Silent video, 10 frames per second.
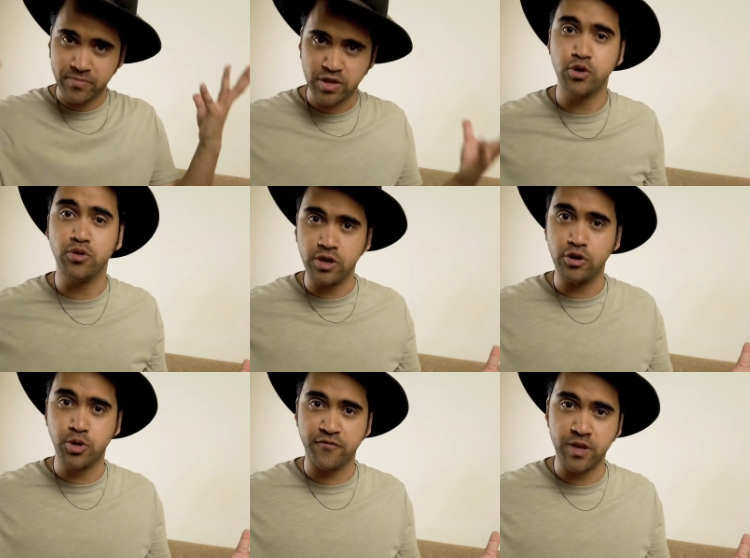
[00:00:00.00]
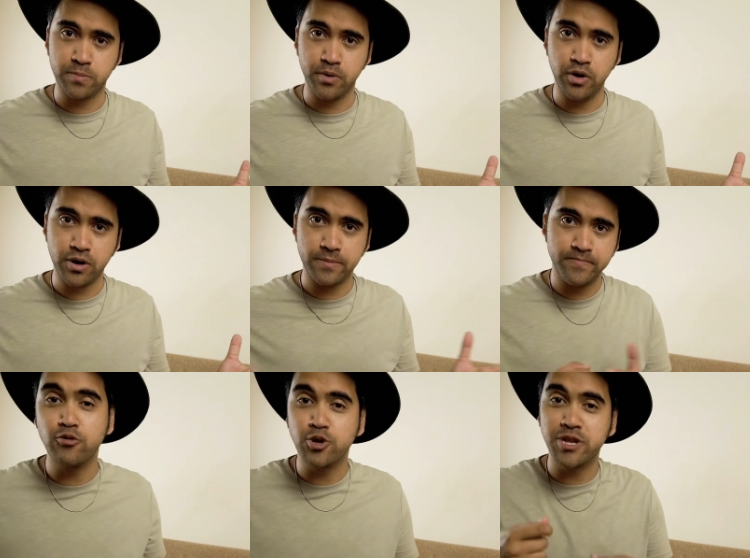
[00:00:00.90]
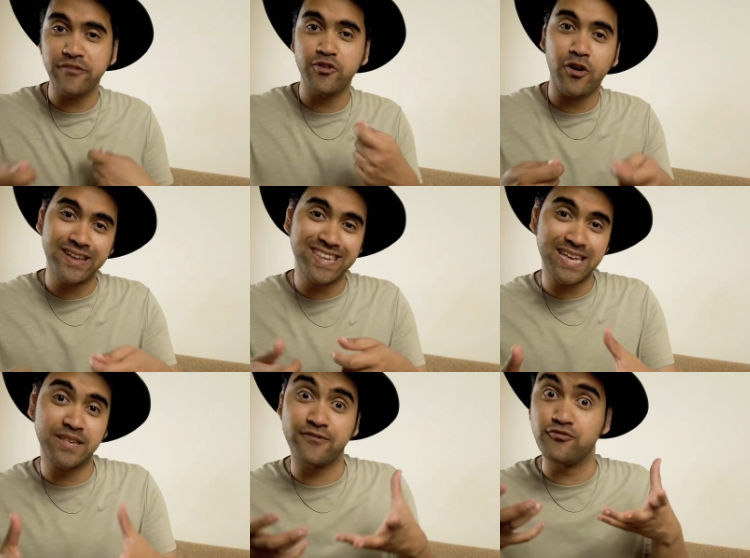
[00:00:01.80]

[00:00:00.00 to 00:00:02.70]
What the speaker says: to the use of this book, and also different ideas for